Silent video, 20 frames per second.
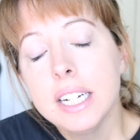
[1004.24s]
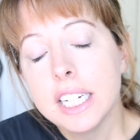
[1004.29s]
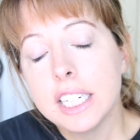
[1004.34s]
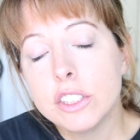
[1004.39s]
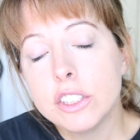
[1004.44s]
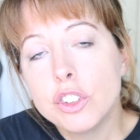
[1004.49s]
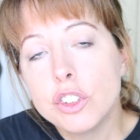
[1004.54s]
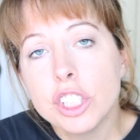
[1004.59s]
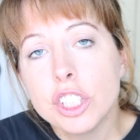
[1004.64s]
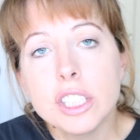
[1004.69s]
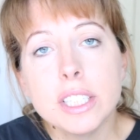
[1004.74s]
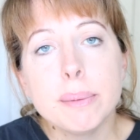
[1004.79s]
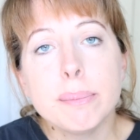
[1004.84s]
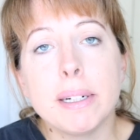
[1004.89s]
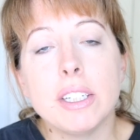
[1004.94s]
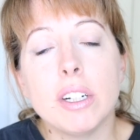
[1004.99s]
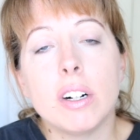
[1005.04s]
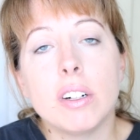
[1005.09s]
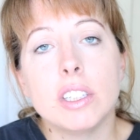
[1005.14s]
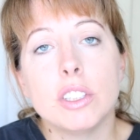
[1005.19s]
and sharing my
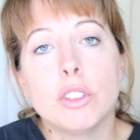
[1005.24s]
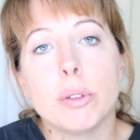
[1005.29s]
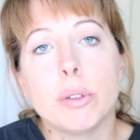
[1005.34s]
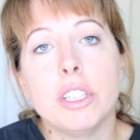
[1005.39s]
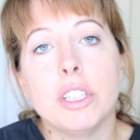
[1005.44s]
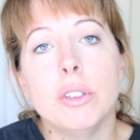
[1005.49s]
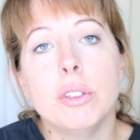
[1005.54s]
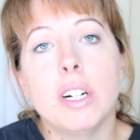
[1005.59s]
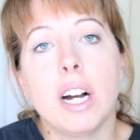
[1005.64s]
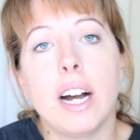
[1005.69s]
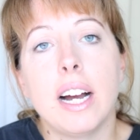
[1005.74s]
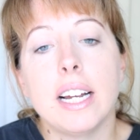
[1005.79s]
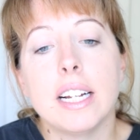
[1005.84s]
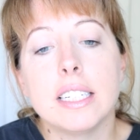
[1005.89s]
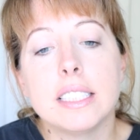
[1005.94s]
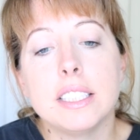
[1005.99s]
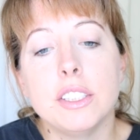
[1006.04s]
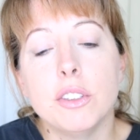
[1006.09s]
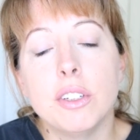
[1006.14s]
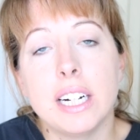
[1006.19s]
knowledge with you
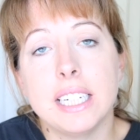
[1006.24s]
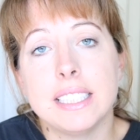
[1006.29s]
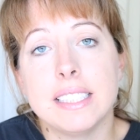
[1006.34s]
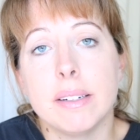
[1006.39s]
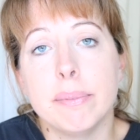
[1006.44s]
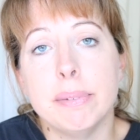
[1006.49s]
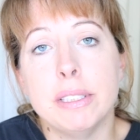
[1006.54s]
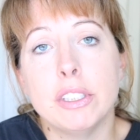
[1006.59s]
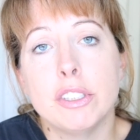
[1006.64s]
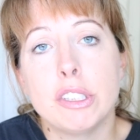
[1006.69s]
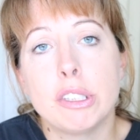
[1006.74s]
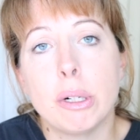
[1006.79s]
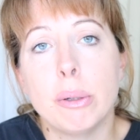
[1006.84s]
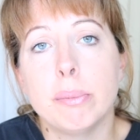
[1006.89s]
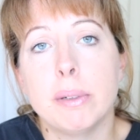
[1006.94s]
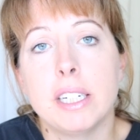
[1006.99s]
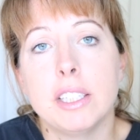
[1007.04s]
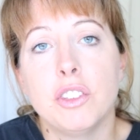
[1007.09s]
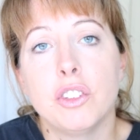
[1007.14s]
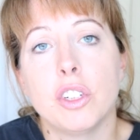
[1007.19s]
guys. You guys give me so
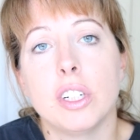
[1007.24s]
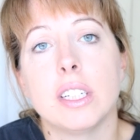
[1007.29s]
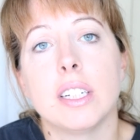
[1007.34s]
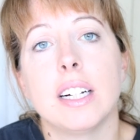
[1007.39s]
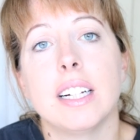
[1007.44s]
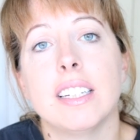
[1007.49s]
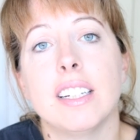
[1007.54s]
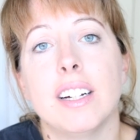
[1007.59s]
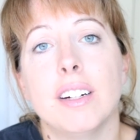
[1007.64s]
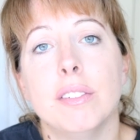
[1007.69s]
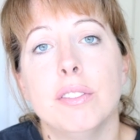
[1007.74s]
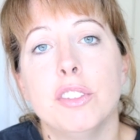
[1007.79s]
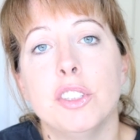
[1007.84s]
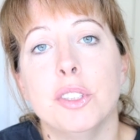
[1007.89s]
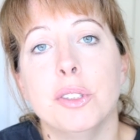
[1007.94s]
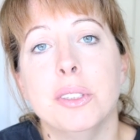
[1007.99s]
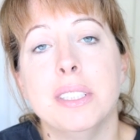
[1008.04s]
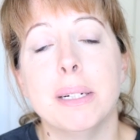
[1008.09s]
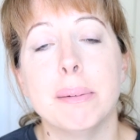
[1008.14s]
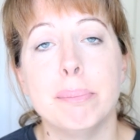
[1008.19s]
much and I love
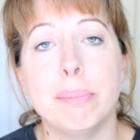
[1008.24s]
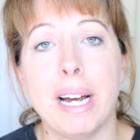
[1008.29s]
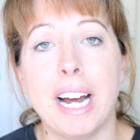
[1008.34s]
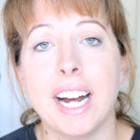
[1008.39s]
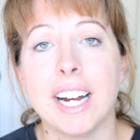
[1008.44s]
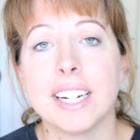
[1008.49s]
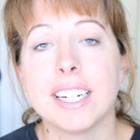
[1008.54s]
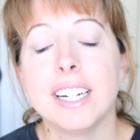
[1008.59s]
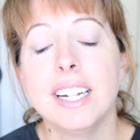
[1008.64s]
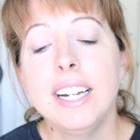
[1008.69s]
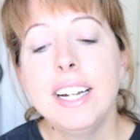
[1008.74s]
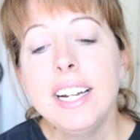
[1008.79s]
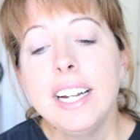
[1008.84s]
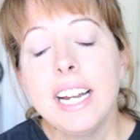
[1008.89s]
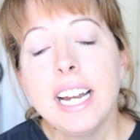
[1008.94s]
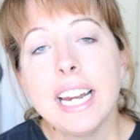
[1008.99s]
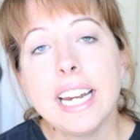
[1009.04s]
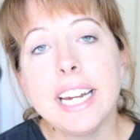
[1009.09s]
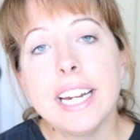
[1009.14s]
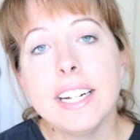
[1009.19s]
to give back.
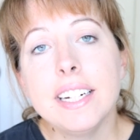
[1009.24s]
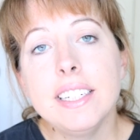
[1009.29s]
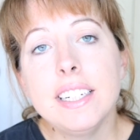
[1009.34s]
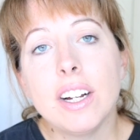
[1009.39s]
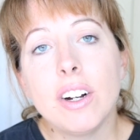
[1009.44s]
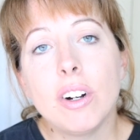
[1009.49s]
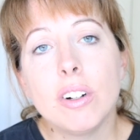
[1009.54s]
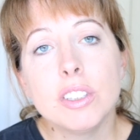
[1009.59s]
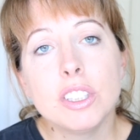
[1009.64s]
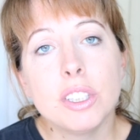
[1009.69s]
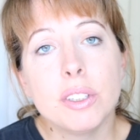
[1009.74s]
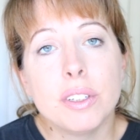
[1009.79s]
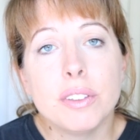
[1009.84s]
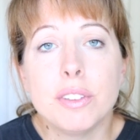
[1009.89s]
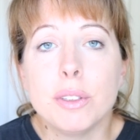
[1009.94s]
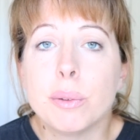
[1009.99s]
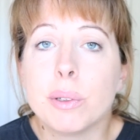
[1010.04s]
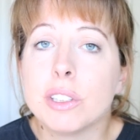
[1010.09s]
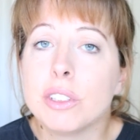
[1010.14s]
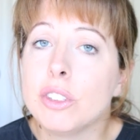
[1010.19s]
And also, if
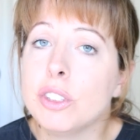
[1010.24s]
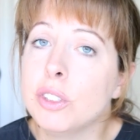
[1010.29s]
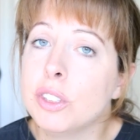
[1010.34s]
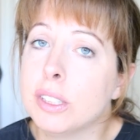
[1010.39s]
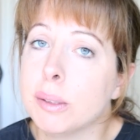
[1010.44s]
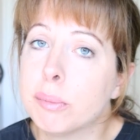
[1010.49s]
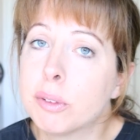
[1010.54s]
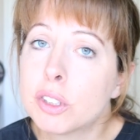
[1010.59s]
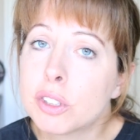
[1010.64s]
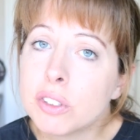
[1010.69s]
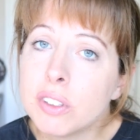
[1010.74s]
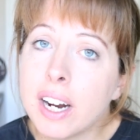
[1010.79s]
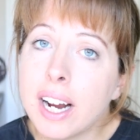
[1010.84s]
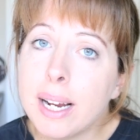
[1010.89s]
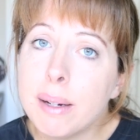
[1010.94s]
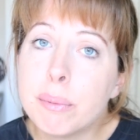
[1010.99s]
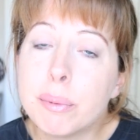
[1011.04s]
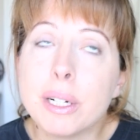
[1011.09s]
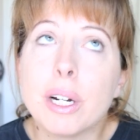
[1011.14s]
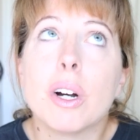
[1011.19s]
you want to
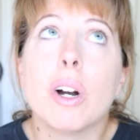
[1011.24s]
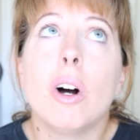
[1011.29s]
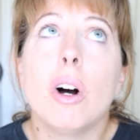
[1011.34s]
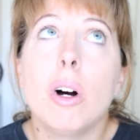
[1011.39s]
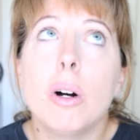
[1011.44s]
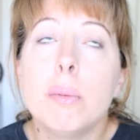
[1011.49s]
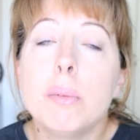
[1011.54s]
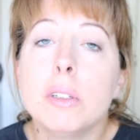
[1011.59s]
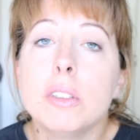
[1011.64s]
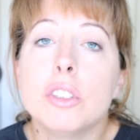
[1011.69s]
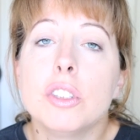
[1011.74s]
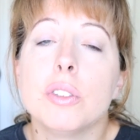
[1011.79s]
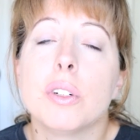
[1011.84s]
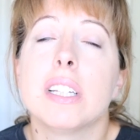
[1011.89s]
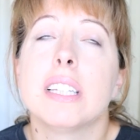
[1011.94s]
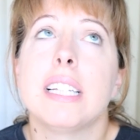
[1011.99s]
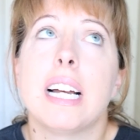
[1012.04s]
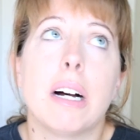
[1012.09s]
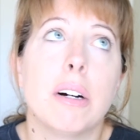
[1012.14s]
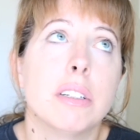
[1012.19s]
subscribe, we are almost to a
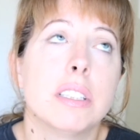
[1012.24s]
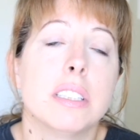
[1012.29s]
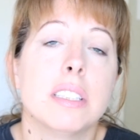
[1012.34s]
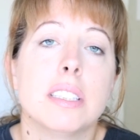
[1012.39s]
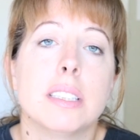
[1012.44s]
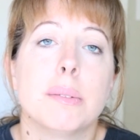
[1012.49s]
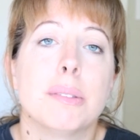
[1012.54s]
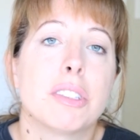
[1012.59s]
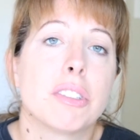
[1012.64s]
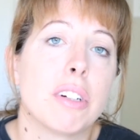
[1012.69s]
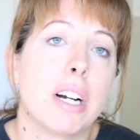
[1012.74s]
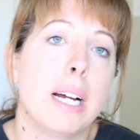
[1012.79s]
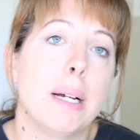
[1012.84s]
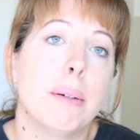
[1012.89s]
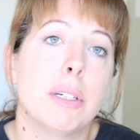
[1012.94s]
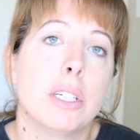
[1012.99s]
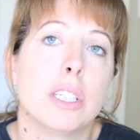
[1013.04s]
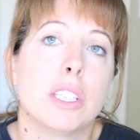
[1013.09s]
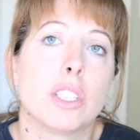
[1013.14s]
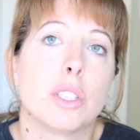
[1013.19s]
thousand
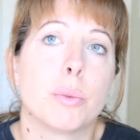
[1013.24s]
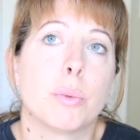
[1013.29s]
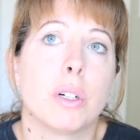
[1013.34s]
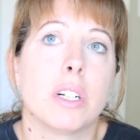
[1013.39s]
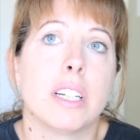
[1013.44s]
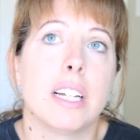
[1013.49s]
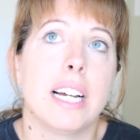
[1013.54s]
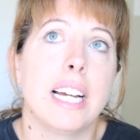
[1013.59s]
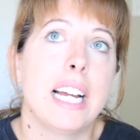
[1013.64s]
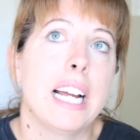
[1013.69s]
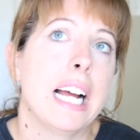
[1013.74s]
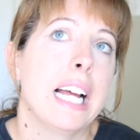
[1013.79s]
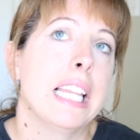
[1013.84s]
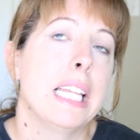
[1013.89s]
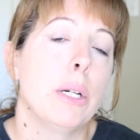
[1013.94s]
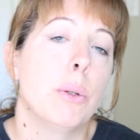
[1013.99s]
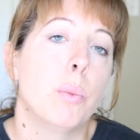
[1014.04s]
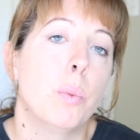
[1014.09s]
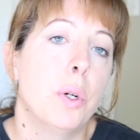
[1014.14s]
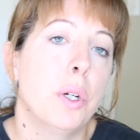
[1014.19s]
subscribers. We're like, I
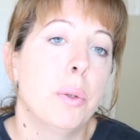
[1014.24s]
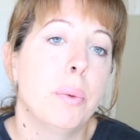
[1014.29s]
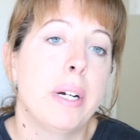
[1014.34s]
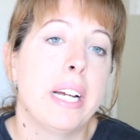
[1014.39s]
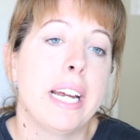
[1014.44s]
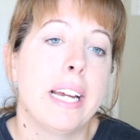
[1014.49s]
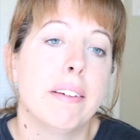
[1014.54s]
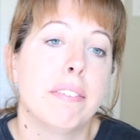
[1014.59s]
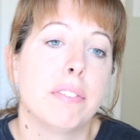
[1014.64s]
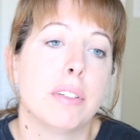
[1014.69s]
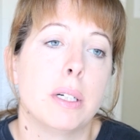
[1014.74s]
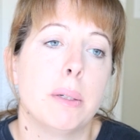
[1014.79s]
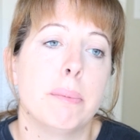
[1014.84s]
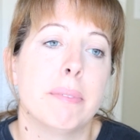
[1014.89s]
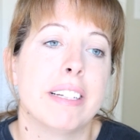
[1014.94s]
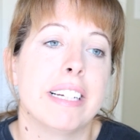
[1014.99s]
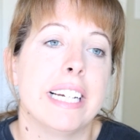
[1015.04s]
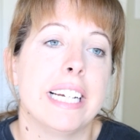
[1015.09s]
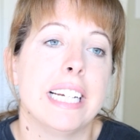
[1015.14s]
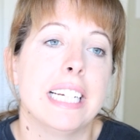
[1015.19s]
think one away from
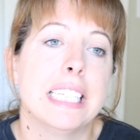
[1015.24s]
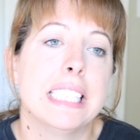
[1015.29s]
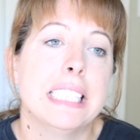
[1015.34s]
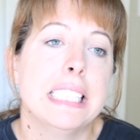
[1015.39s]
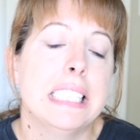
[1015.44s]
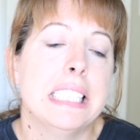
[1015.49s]
like